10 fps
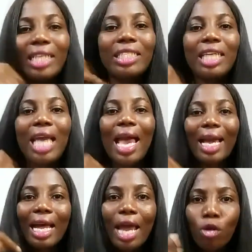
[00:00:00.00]
the I
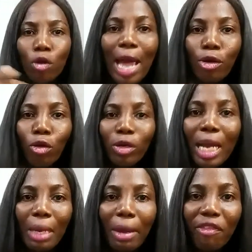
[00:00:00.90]
can I know I know them
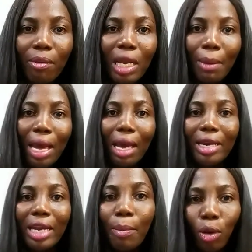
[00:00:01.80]
they're my they're my
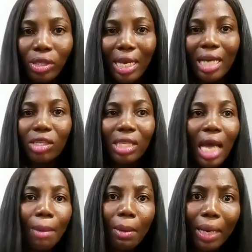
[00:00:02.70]
neighbors I can just say
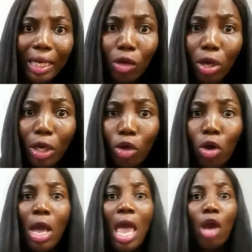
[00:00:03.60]
ah Baba can go
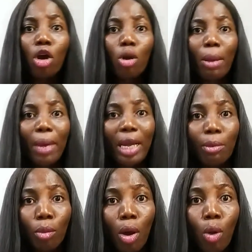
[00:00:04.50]
eh,
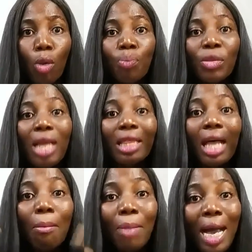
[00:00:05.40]
oh. and
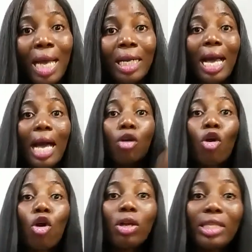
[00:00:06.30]
that man can call